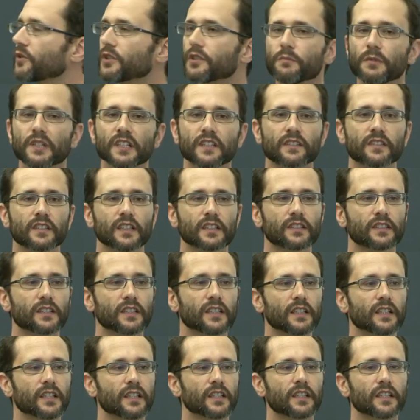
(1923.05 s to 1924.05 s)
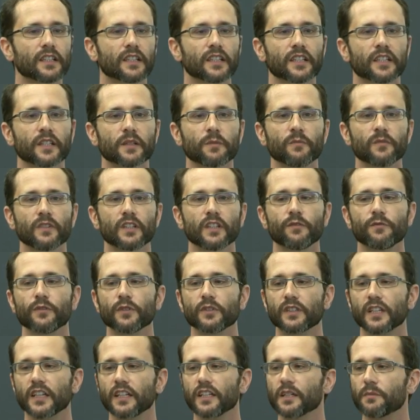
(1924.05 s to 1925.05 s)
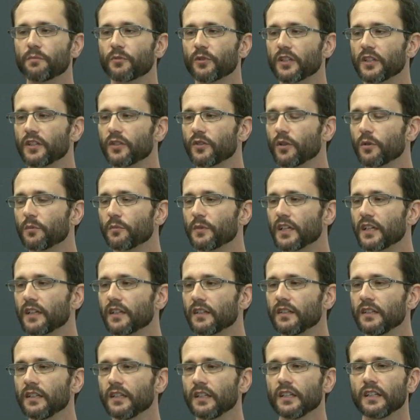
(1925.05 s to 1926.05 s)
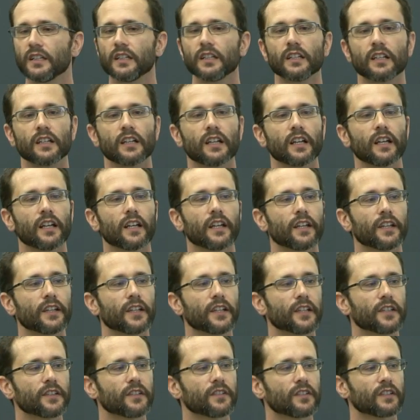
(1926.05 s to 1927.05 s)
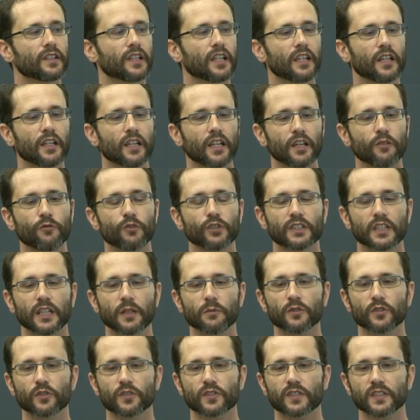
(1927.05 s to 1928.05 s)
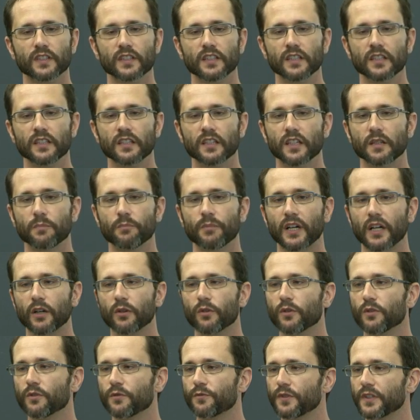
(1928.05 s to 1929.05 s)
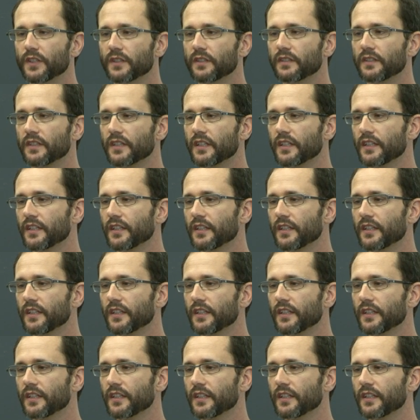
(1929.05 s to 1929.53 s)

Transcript: it means that um, if you take a polynomial and uh, every time you see a power of it, uh,